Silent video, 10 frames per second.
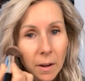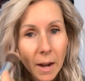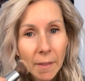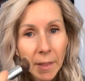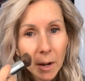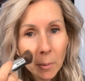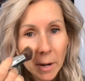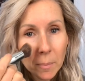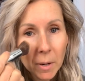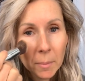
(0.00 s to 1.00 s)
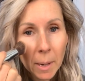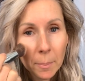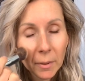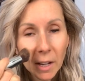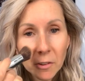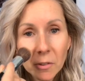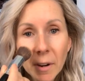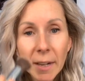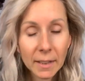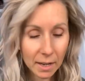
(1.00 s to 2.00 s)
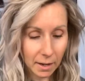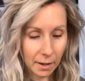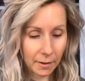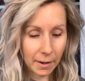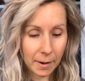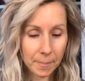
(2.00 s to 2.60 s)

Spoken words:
And then I wind up putting my blush right in that area.